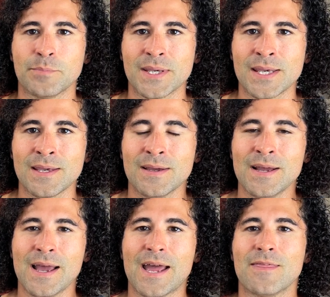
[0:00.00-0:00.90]
be,
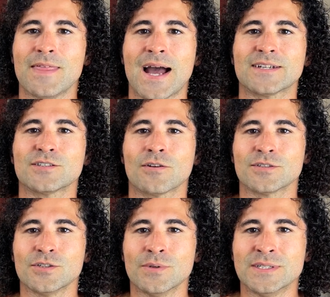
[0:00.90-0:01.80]
and that
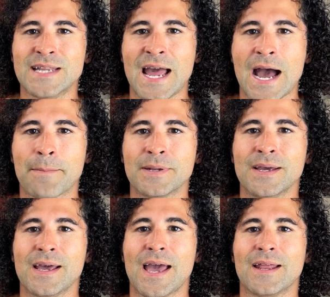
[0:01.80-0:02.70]
starts to adapt
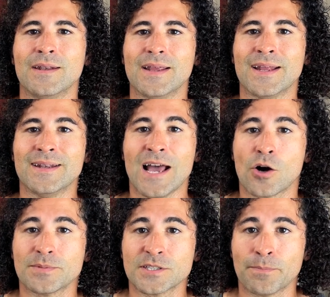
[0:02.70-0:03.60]
and
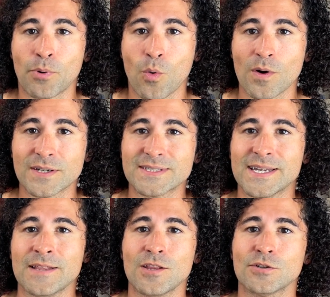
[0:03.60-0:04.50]
help support us
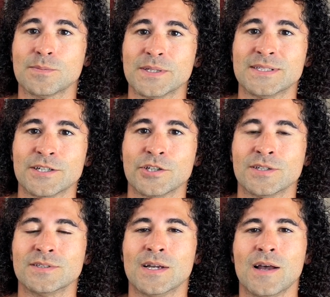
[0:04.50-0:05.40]
in those
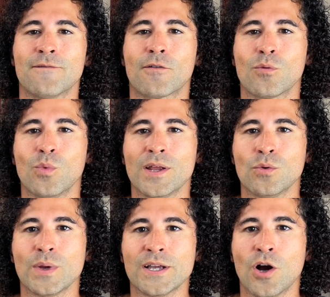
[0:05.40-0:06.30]
positions for when
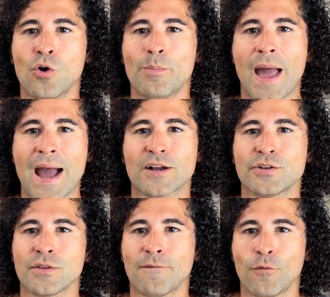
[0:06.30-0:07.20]
we go back to
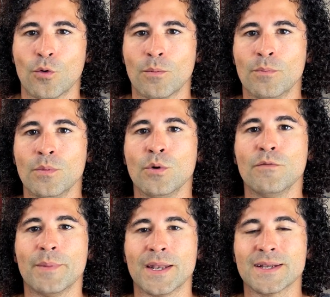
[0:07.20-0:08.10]
the full
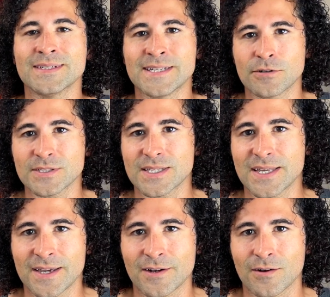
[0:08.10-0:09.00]
movement. Because here's the
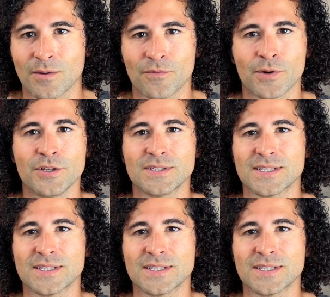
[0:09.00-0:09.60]
kicker. If we're using the